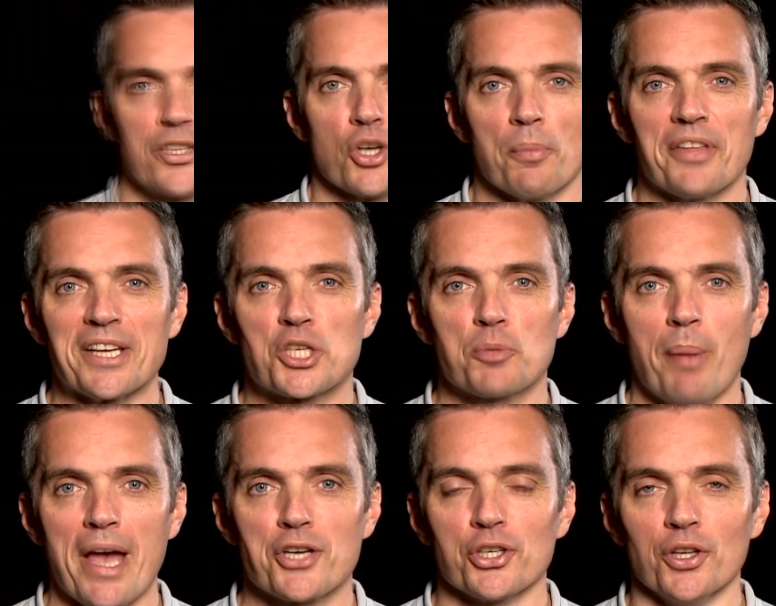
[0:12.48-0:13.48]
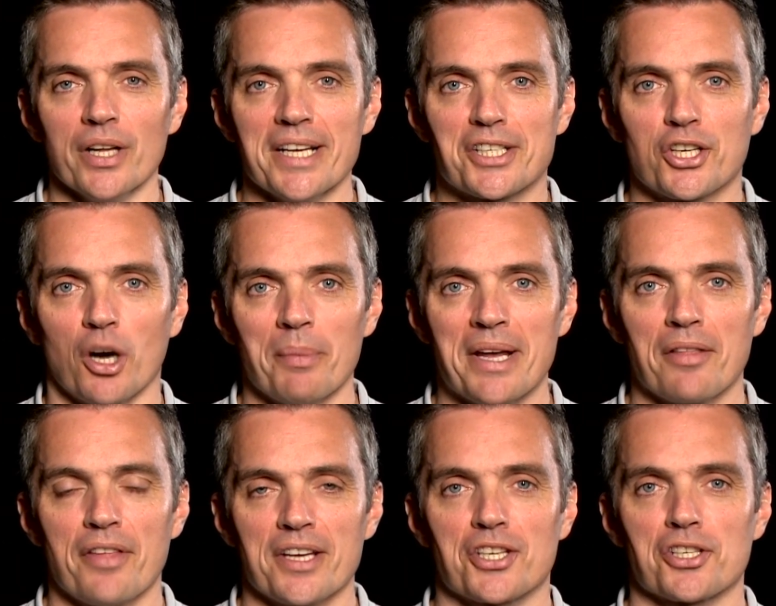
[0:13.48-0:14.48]
Something special is coming
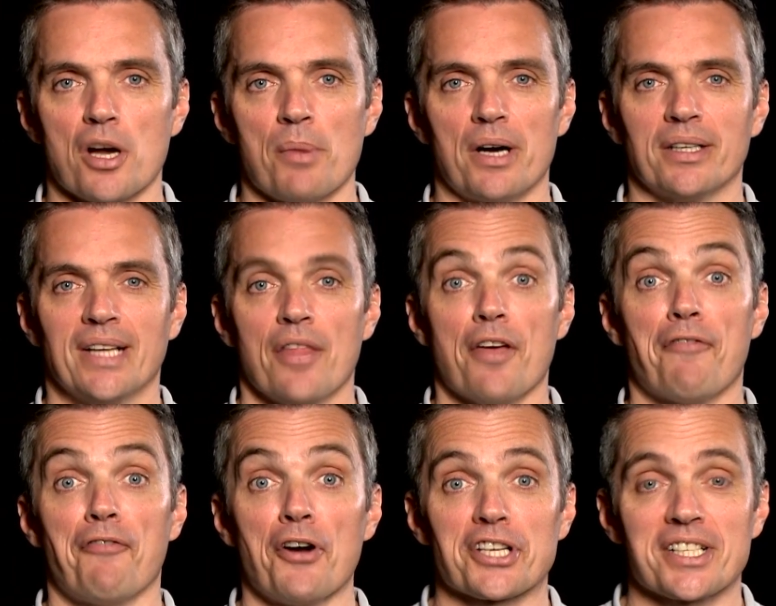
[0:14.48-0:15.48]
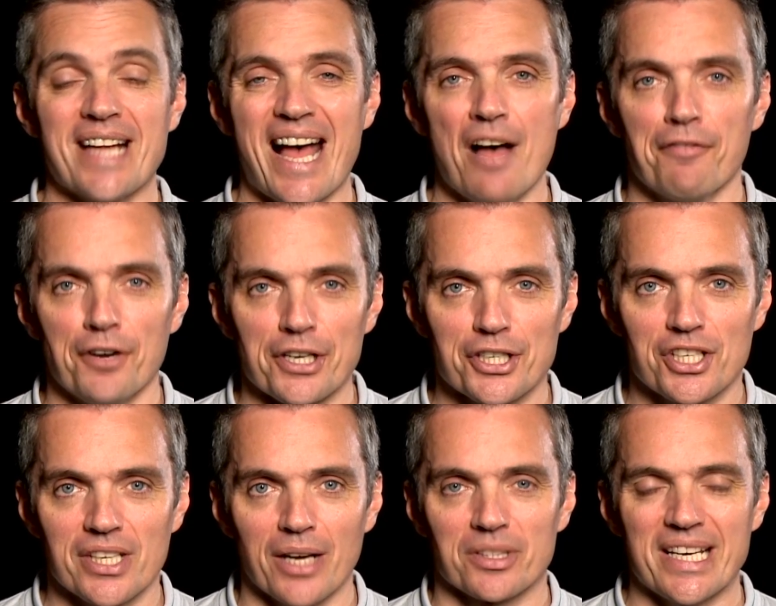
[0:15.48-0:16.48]
this summer. The first ever
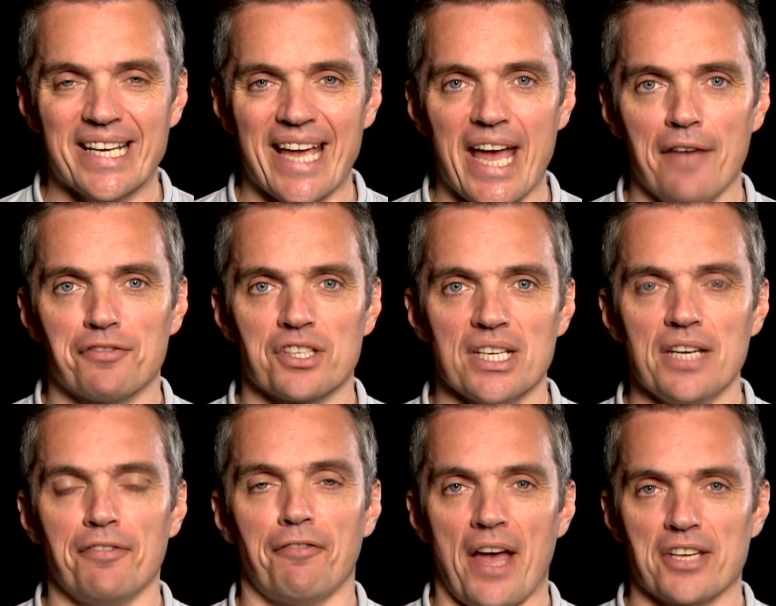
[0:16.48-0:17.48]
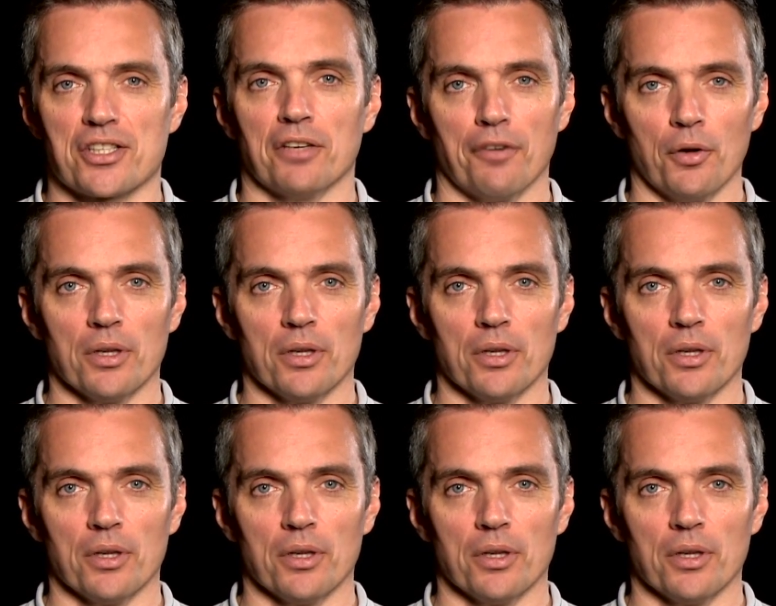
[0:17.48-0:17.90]
Celtic FC Festival.